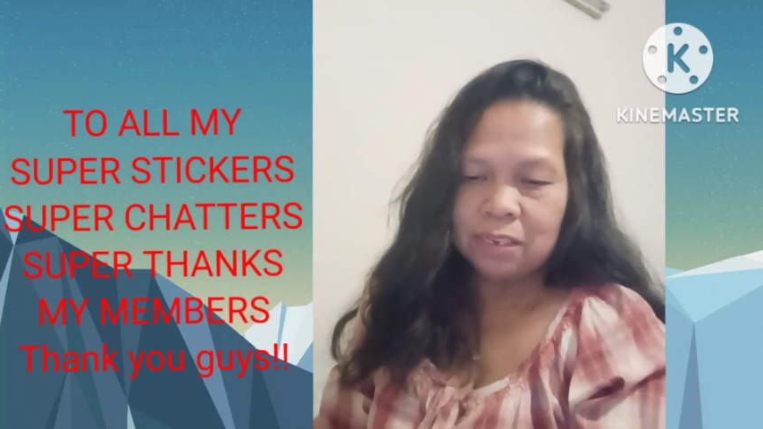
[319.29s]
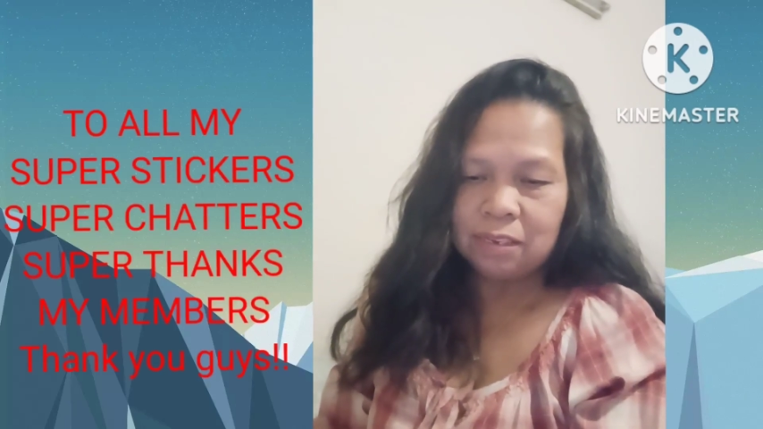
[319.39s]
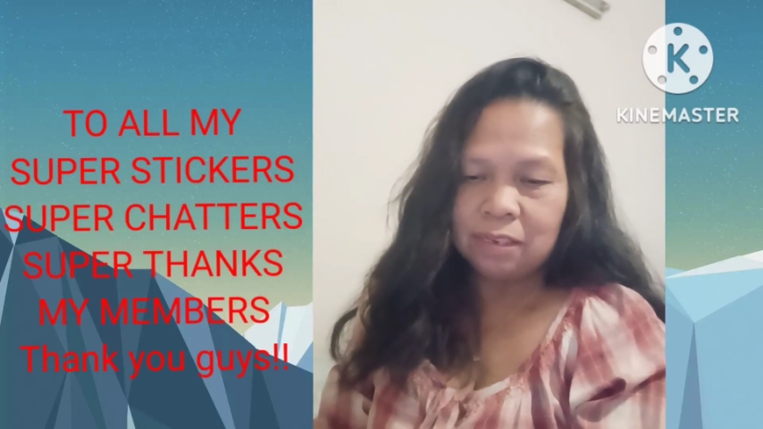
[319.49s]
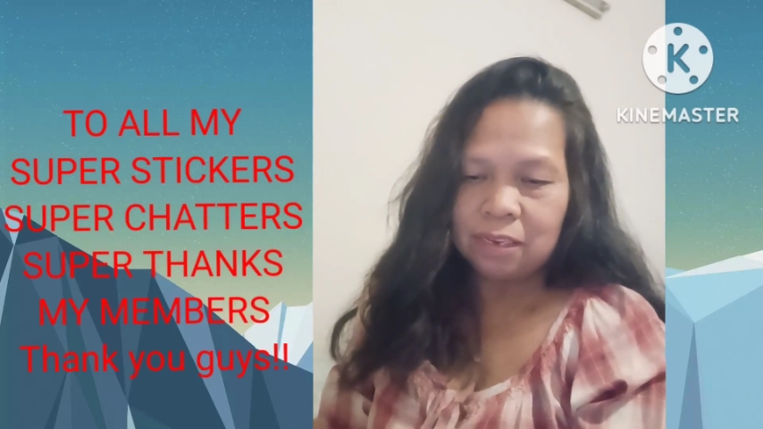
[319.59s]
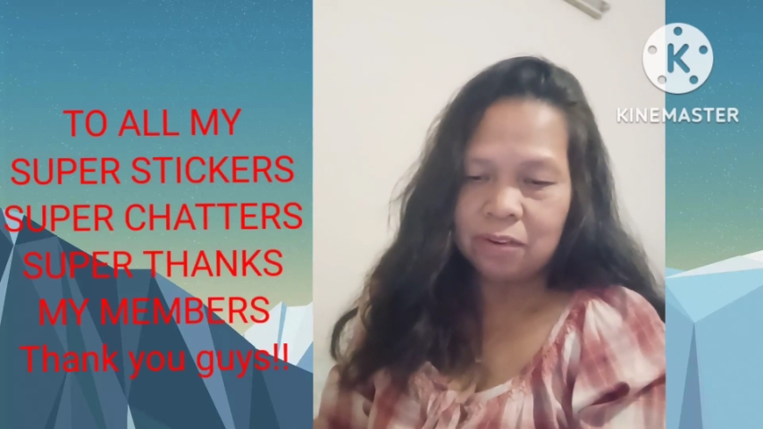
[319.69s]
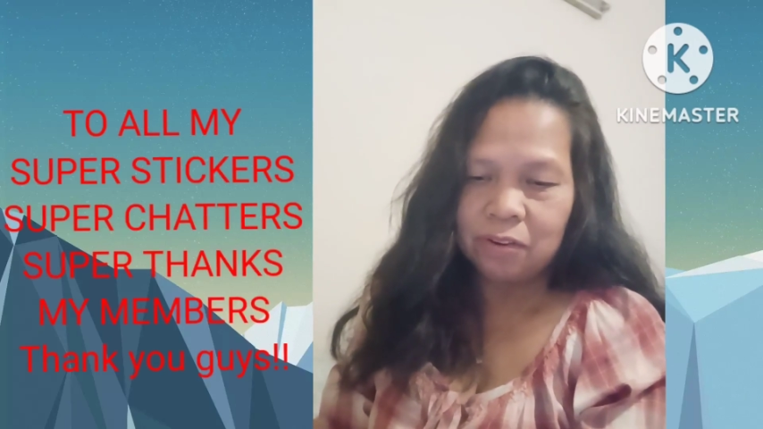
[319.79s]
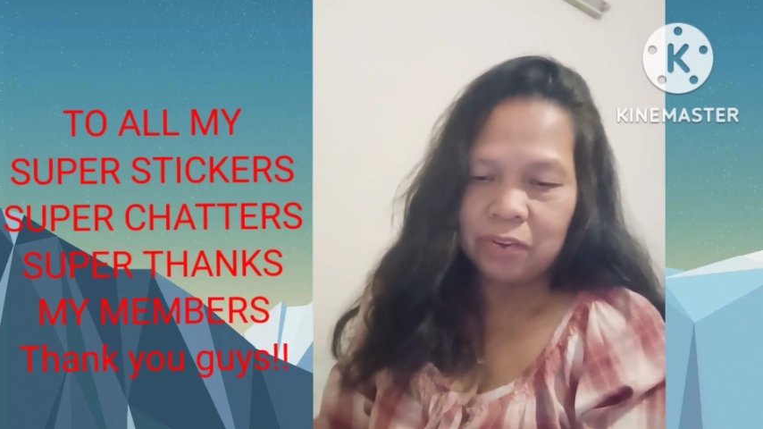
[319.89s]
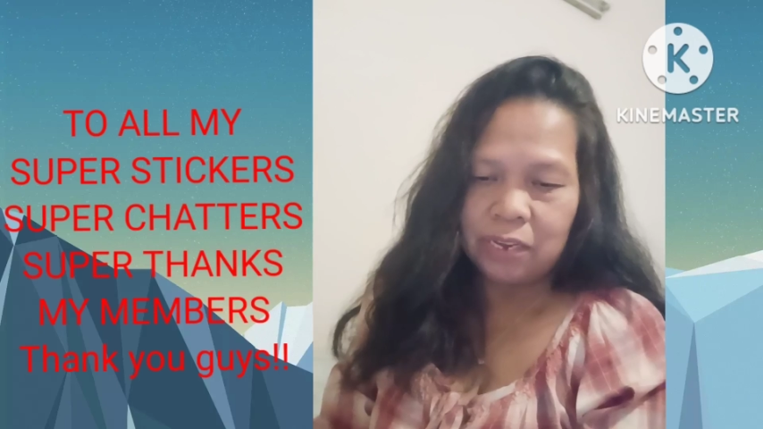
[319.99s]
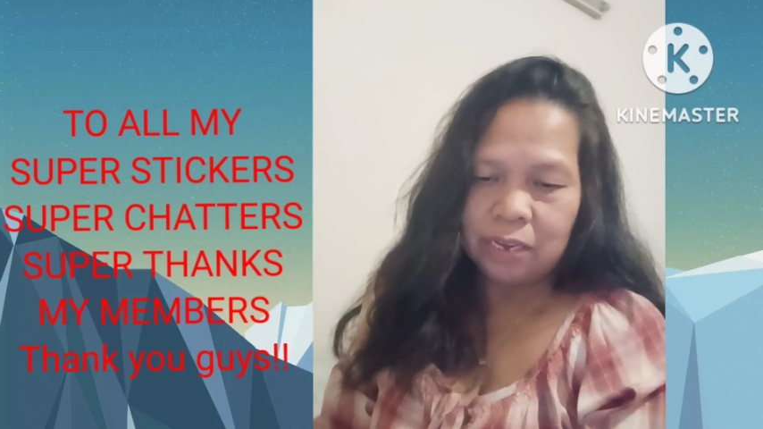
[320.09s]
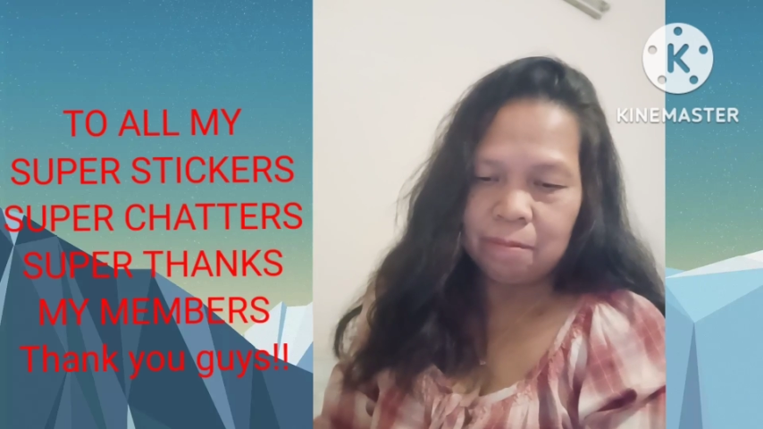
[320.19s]

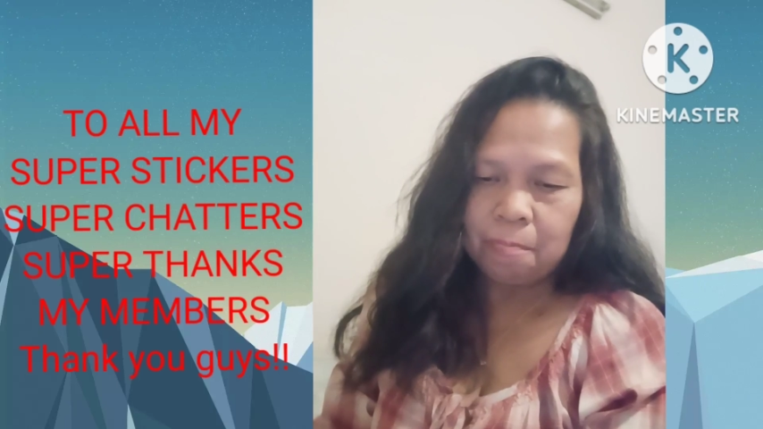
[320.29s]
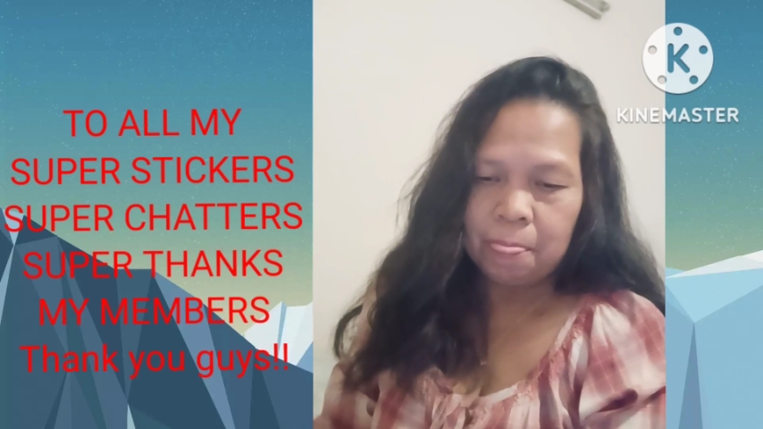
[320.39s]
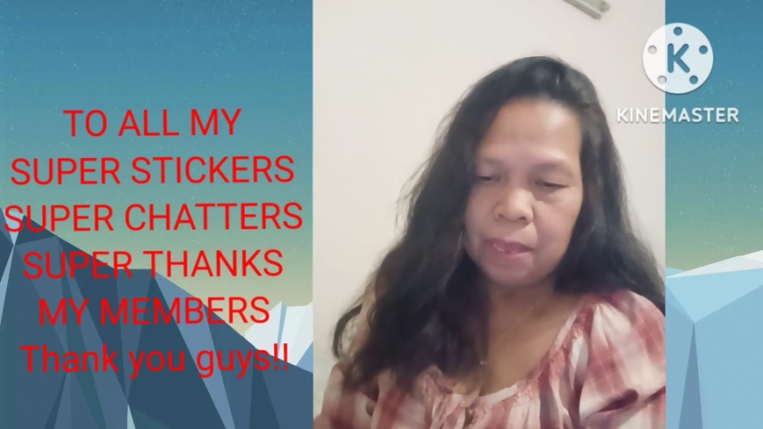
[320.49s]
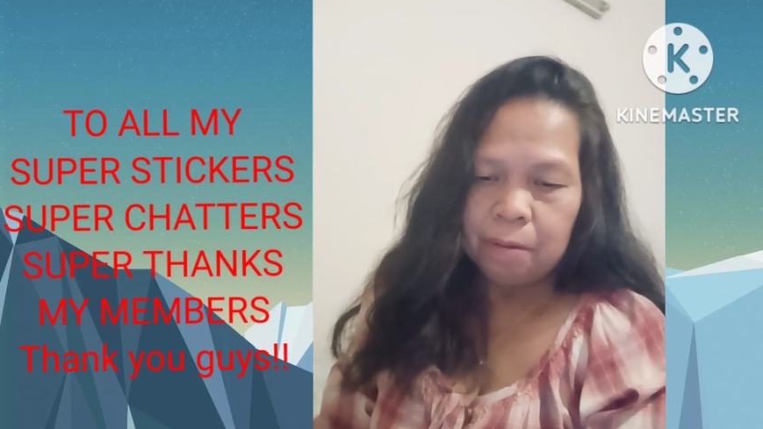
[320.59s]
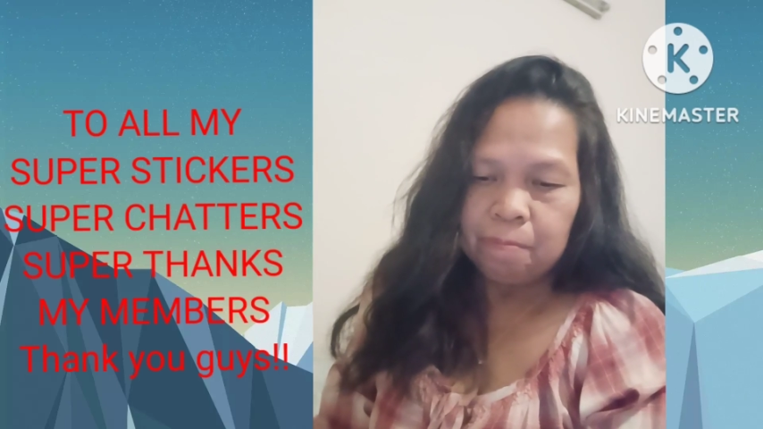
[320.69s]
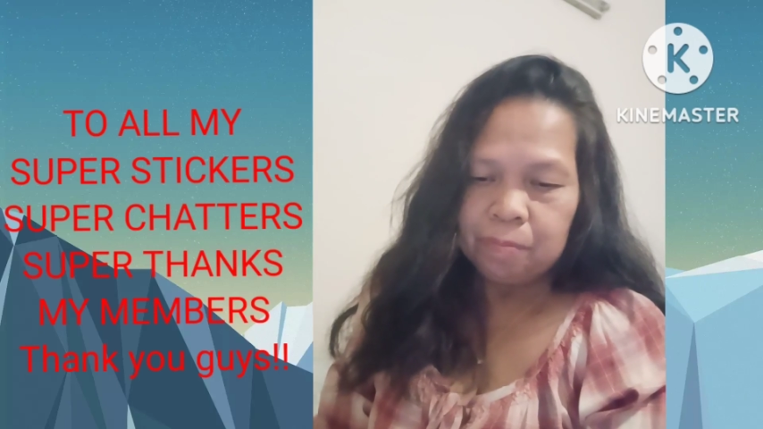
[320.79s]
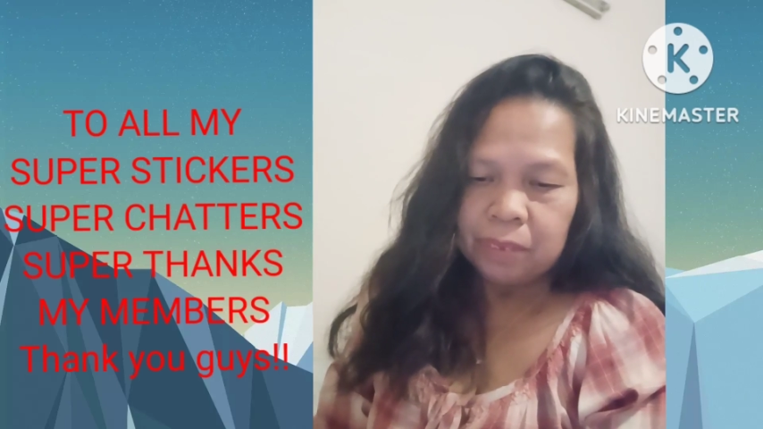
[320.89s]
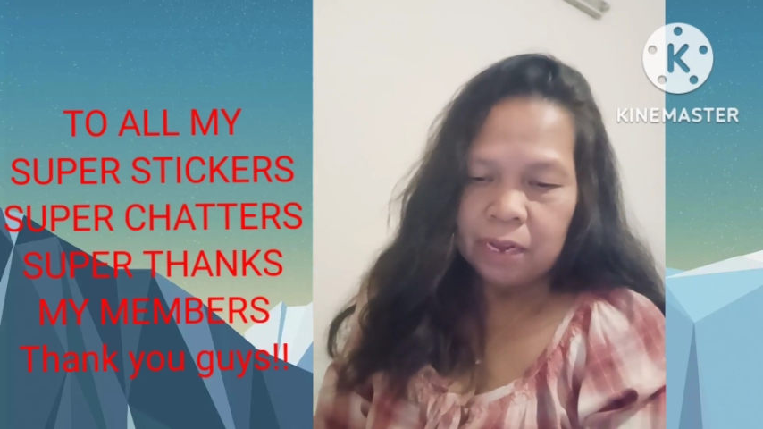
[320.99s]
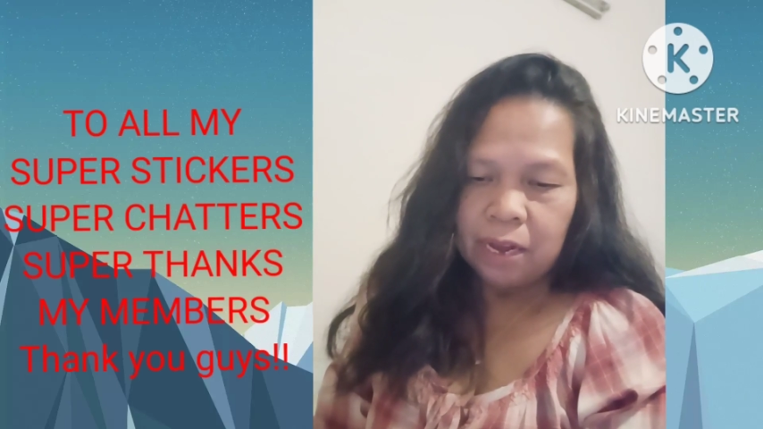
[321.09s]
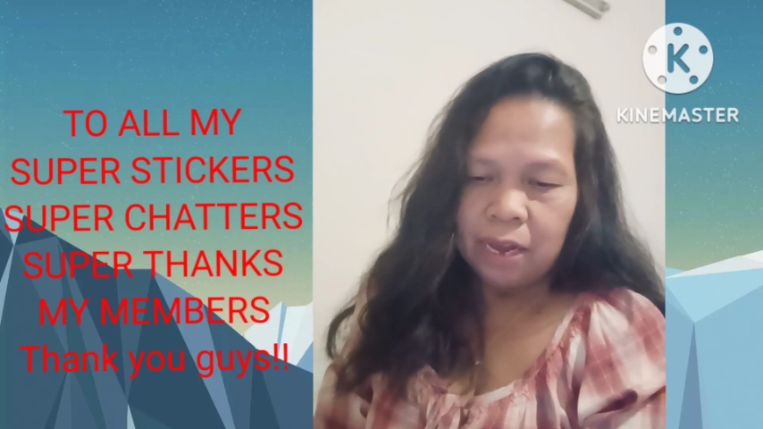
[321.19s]
CCK.
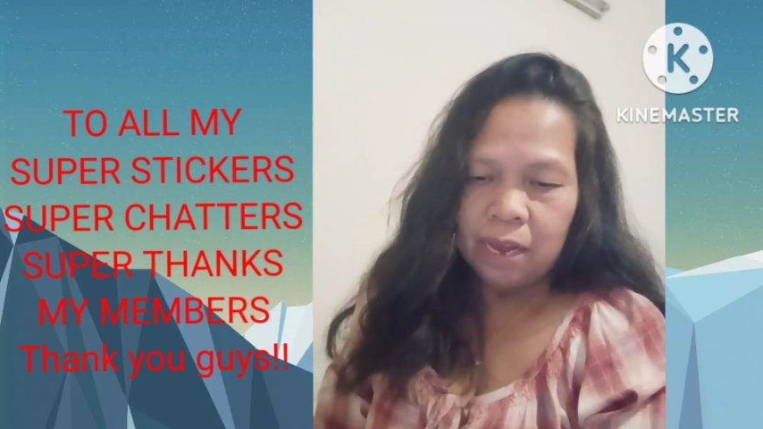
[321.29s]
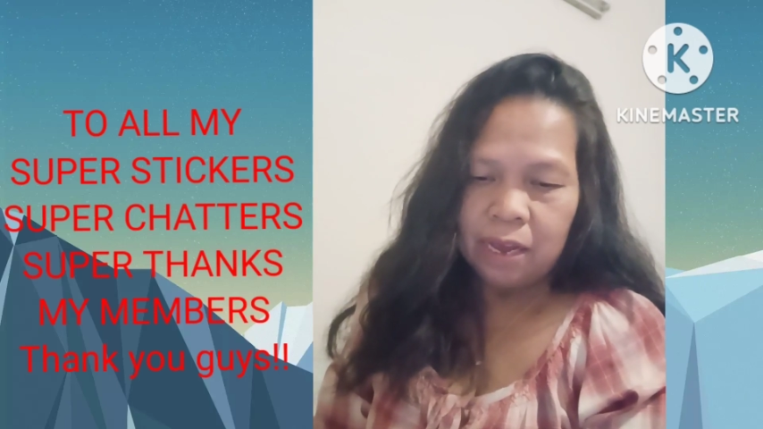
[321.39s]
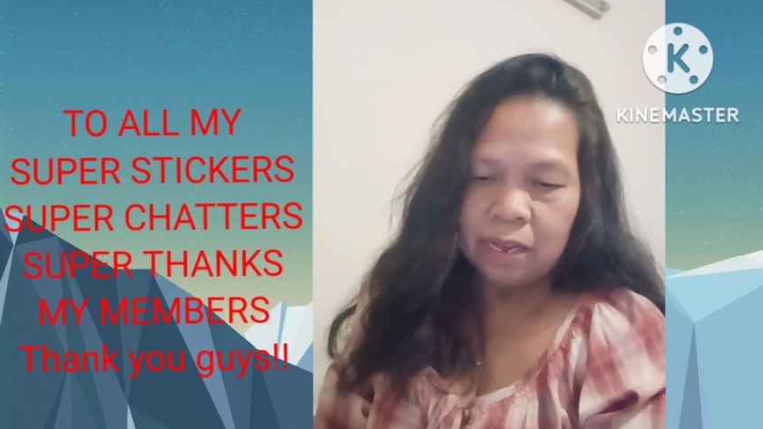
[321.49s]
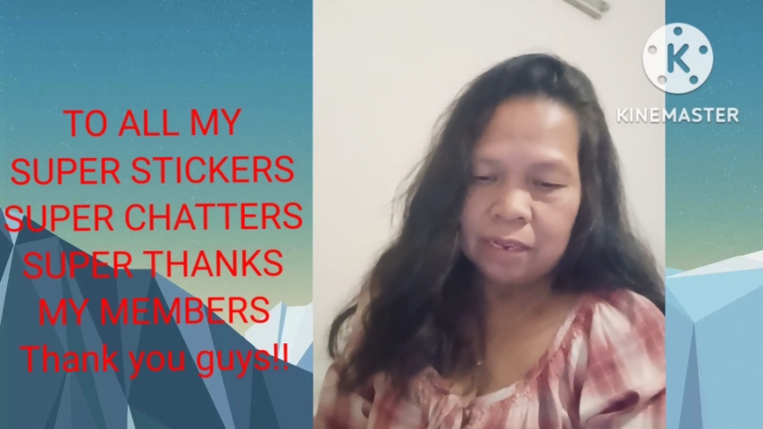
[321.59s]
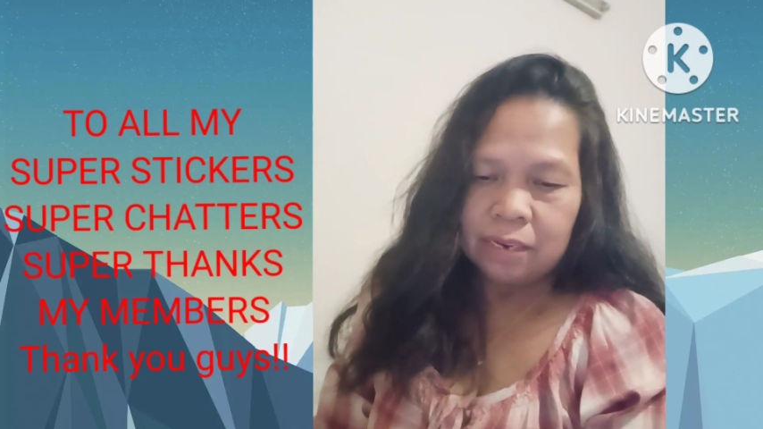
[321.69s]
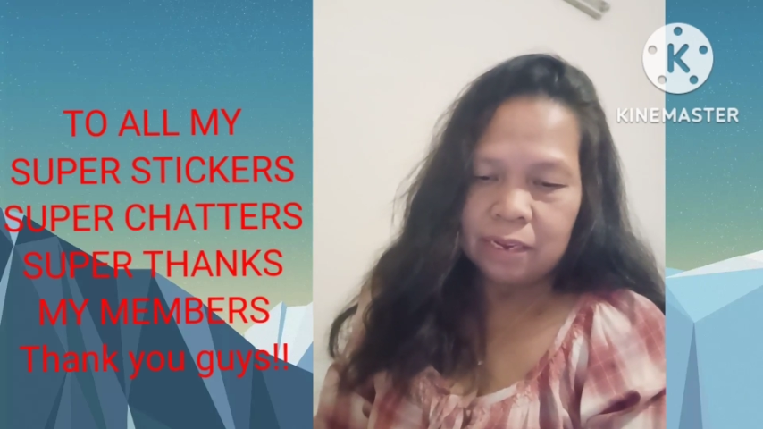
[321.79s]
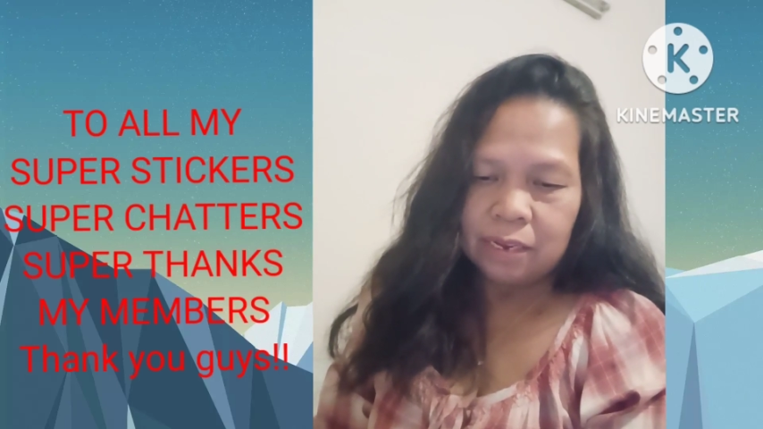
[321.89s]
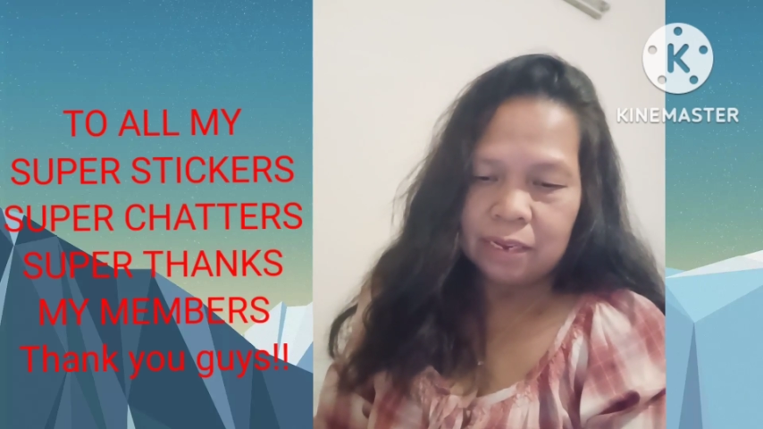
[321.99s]
And